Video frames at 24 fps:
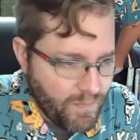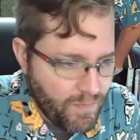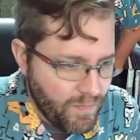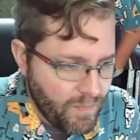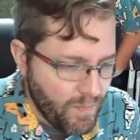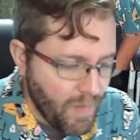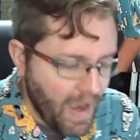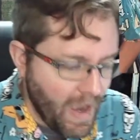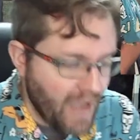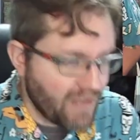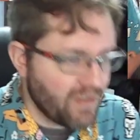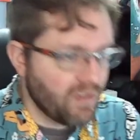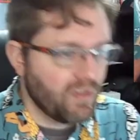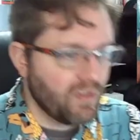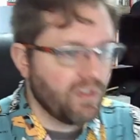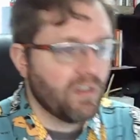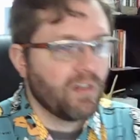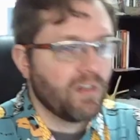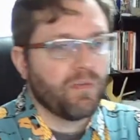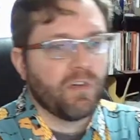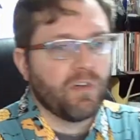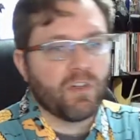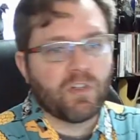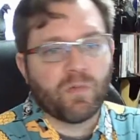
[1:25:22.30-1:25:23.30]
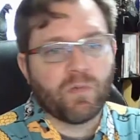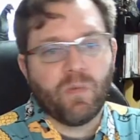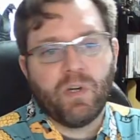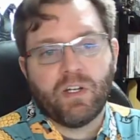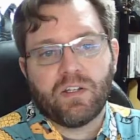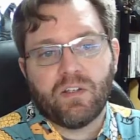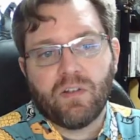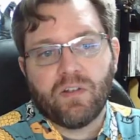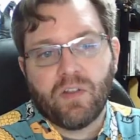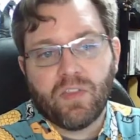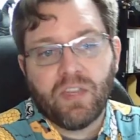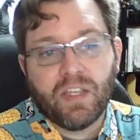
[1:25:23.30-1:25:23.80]
masters of the universe
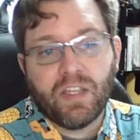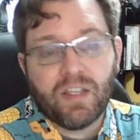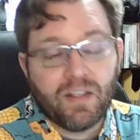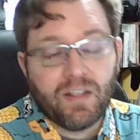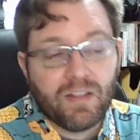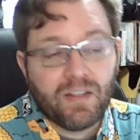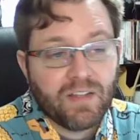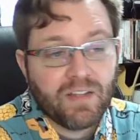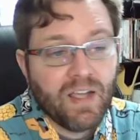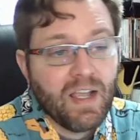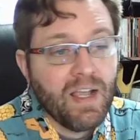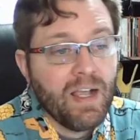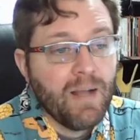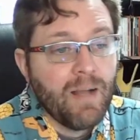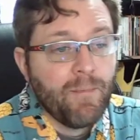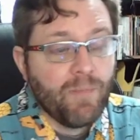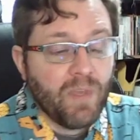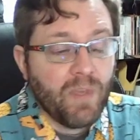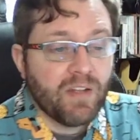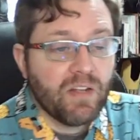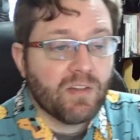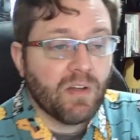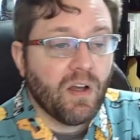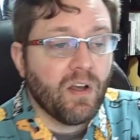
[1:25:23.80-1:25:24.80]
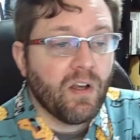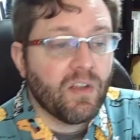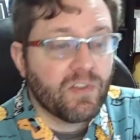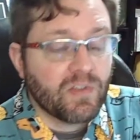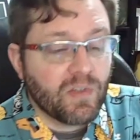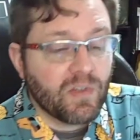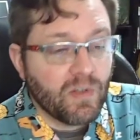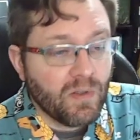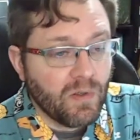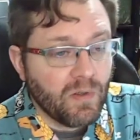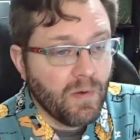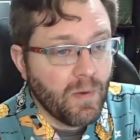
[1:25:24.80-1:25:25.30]
want you to think it is. It is
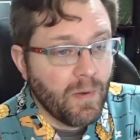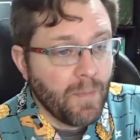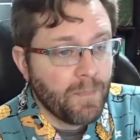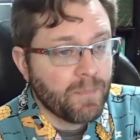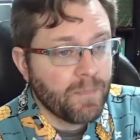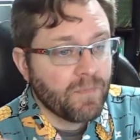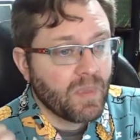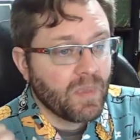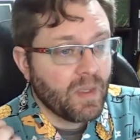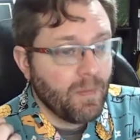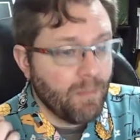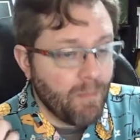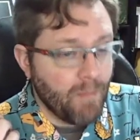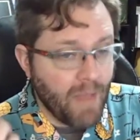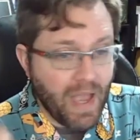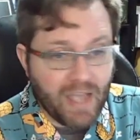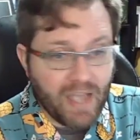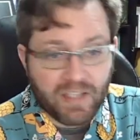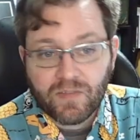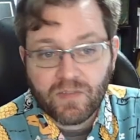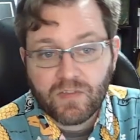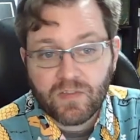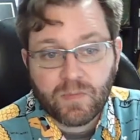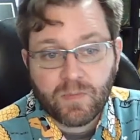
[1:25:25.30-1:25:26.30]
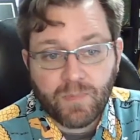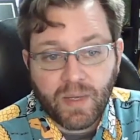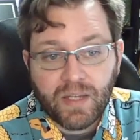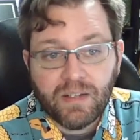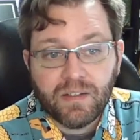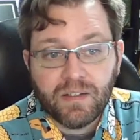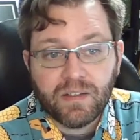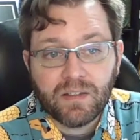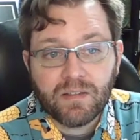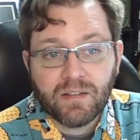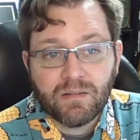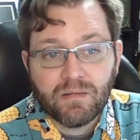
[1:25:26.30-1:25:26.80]
also massive
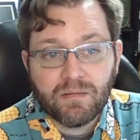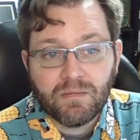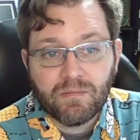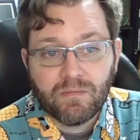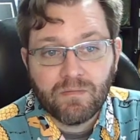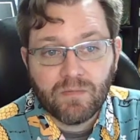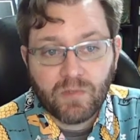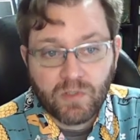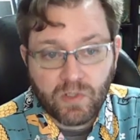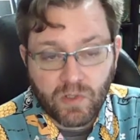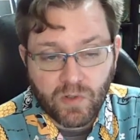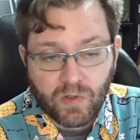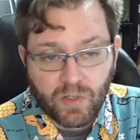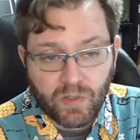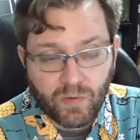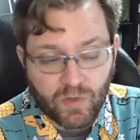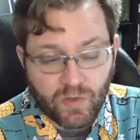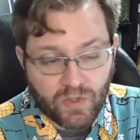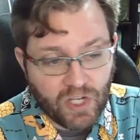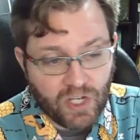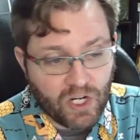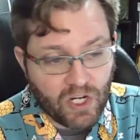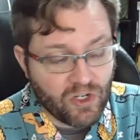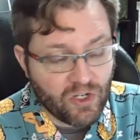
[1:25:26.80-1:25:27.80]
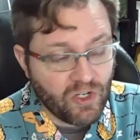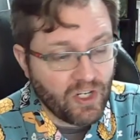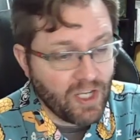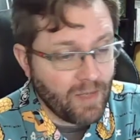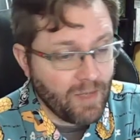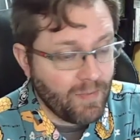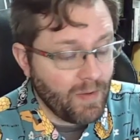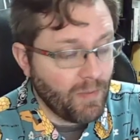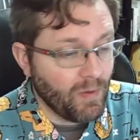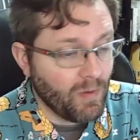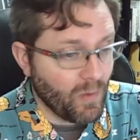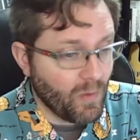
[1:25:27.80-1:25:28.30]
spending during recession to get
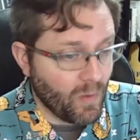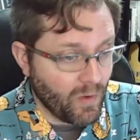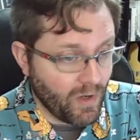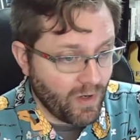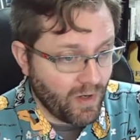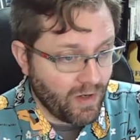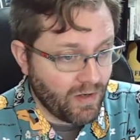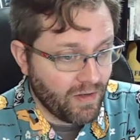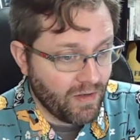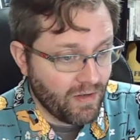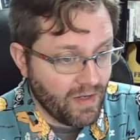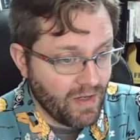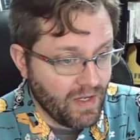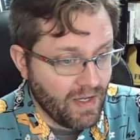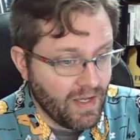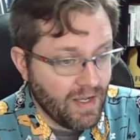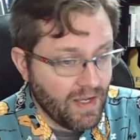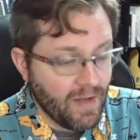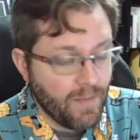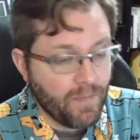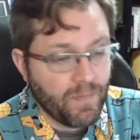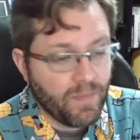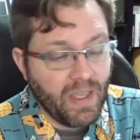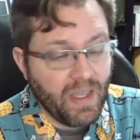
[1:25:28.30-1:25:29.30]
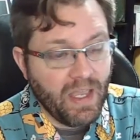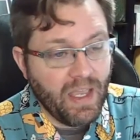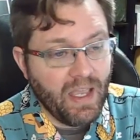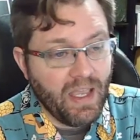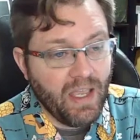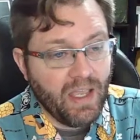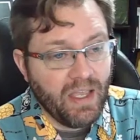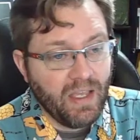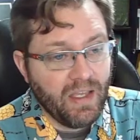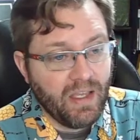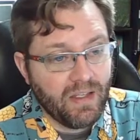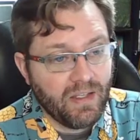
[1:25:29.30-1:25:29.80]
people to work
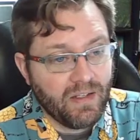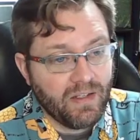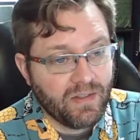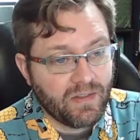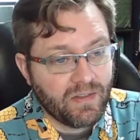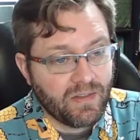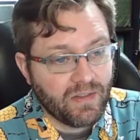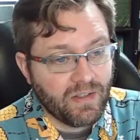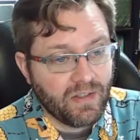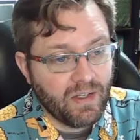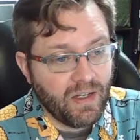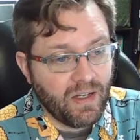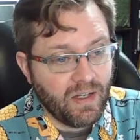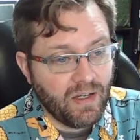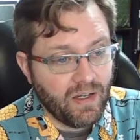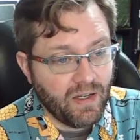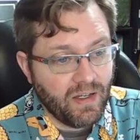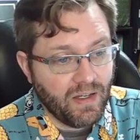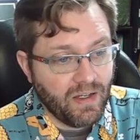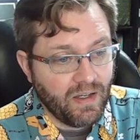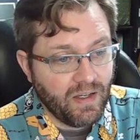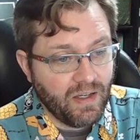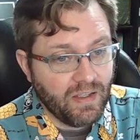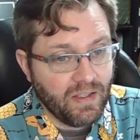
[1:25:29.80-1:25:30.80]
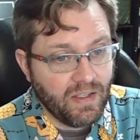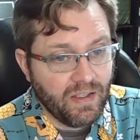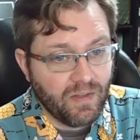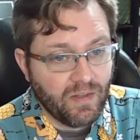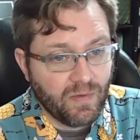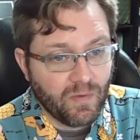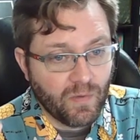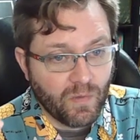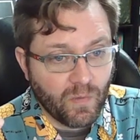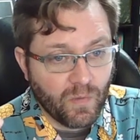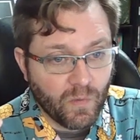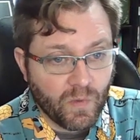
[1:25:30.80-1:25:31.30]
and
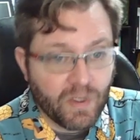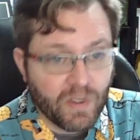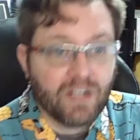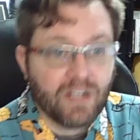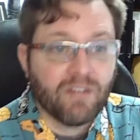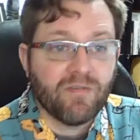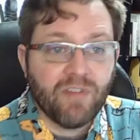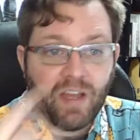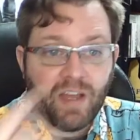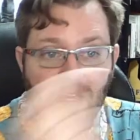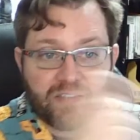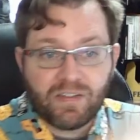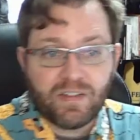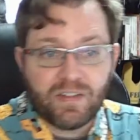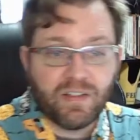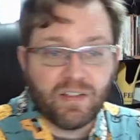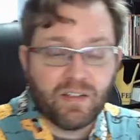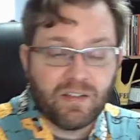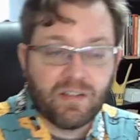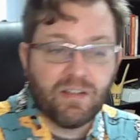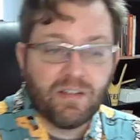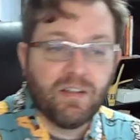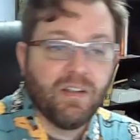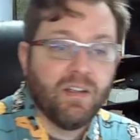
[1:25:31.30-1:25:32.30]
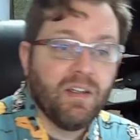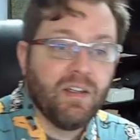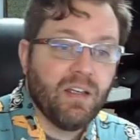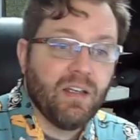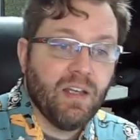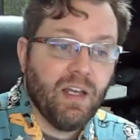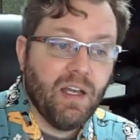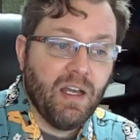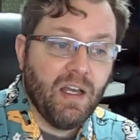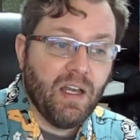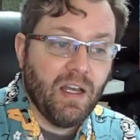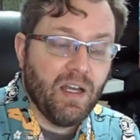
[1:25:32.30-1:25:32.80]
then reinvesting
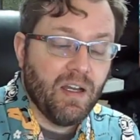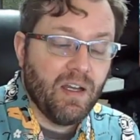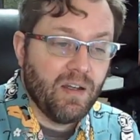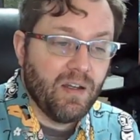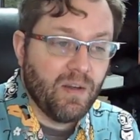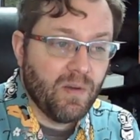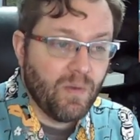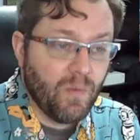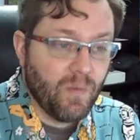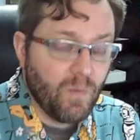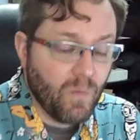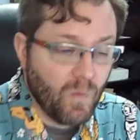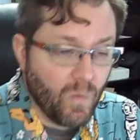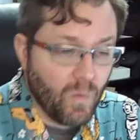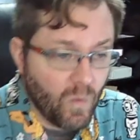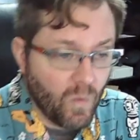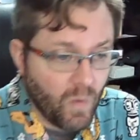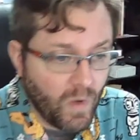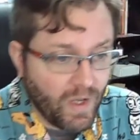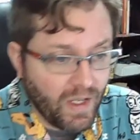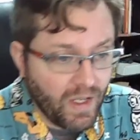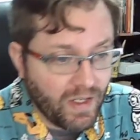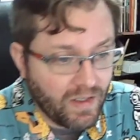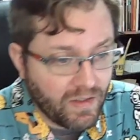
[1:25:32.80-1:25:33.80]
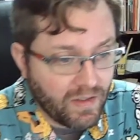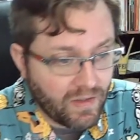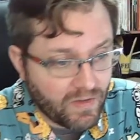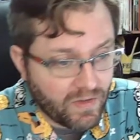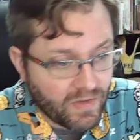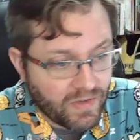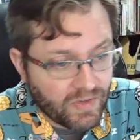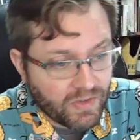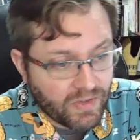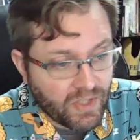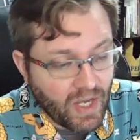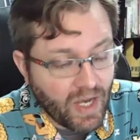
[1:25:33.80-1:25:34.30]
when
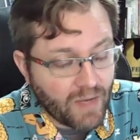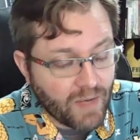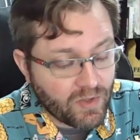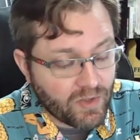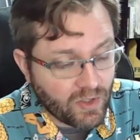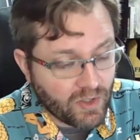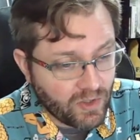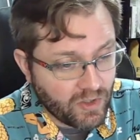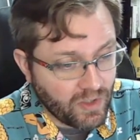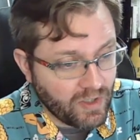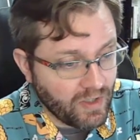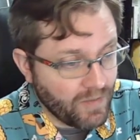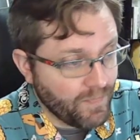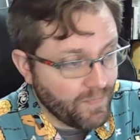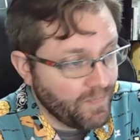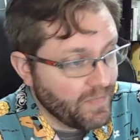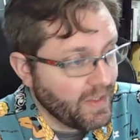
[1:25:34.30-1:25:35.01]
times are good.